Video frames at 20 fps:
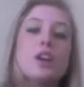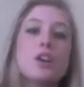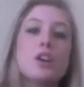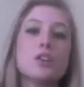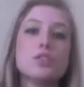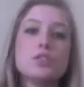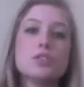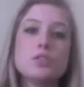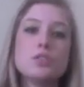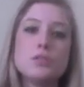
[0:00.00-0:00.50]

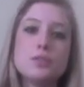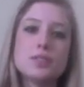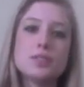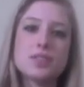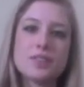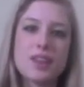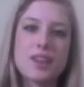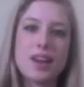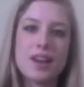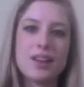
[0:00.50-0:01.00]

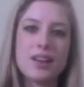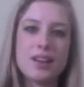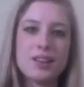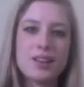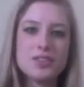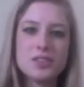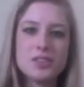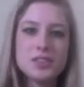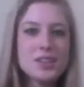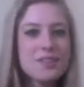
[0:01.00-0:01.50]
choosing that. And I
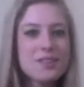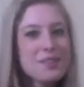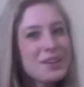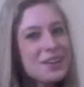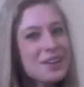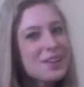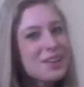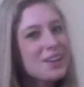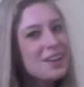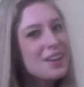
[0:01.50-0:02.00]
just have
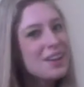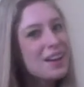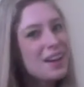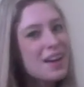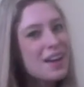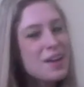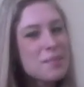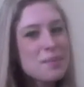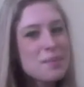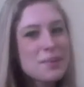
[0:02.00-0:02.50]

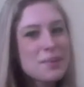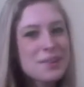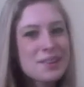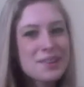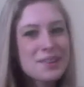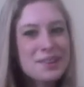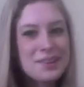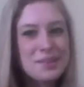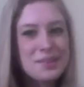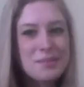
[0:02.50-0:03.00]
a couple
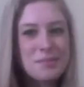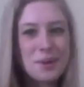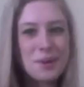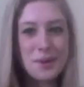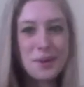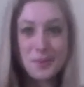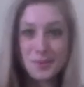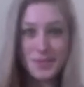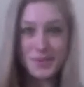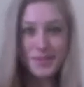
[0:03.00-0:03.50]
of little
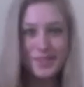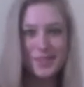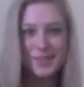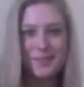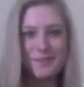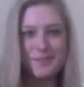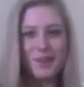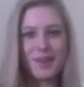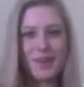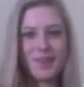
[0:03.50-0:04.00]
bones to
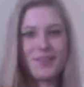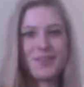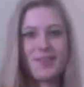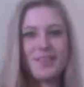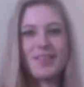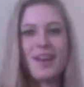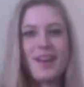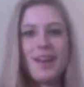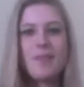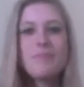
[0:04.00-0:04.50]
pick with
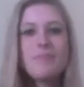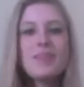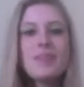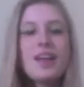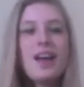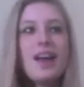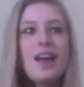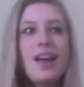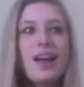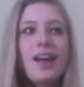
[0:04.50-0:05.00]
them.
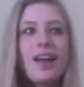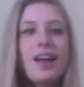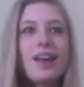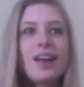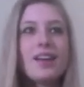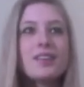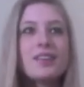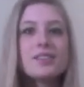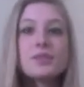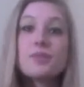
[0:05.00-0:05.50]

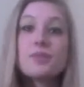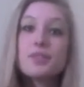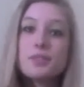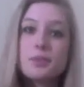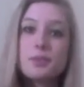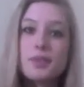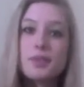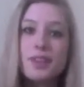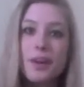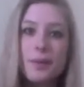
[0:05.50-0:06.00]
And so, this
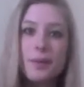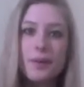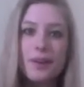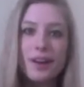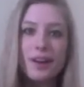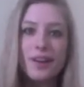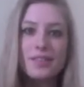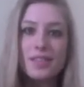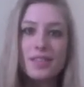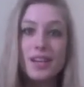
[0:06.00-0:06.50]
week at work,
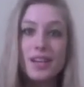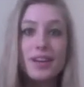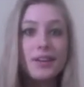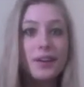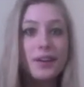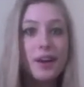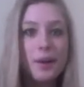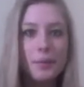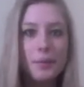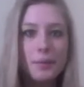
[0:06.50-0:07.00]
I've taken
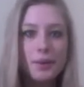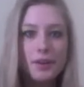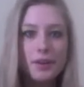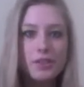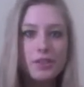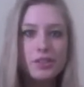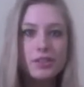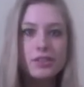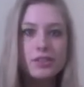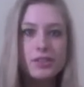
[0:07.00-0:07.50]
a couple
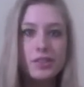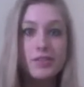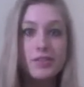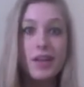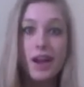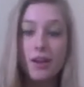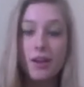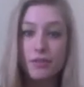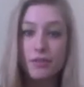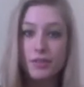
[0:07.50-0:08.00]
pictures of the
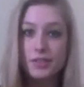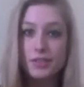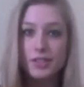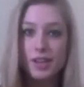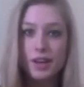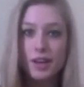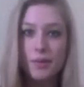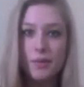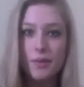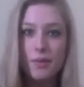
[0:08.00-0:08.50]
outfits that
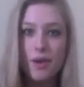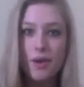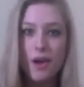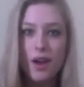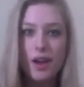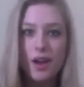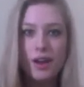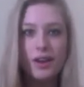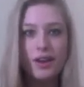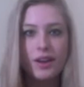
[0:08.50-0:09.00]
I wore.
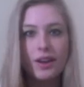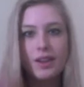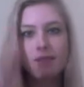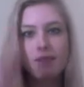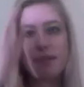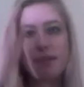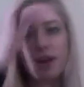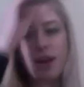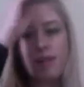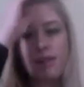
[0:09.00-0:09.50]
And in
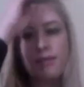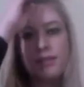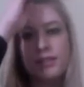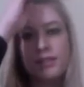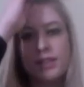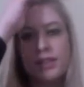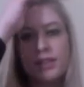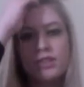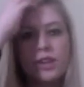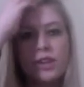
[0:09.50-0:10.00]
my outfits,
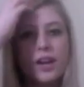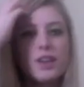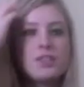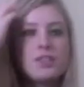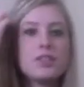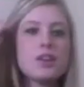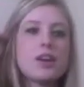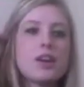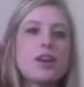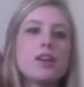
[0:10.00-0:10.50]
I tried
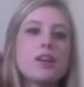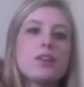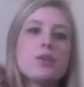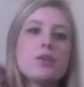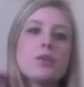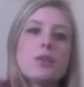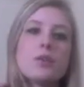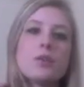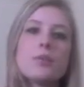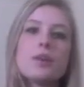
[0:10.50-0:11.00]
to
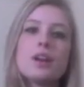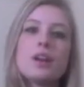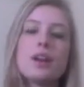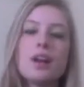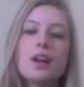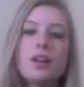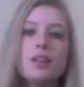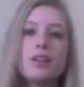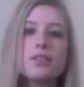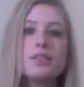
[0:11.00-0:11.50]
incorporate
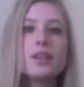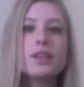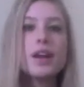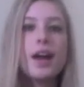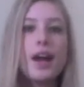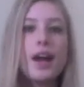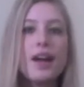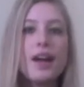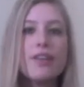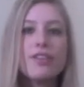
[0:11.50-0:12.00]
colors that
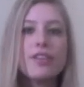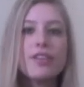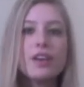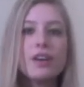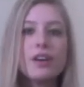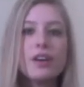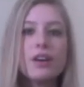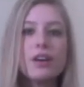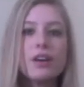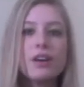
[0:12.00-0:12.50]
I think
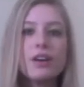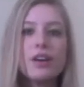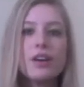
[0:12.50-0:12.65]
are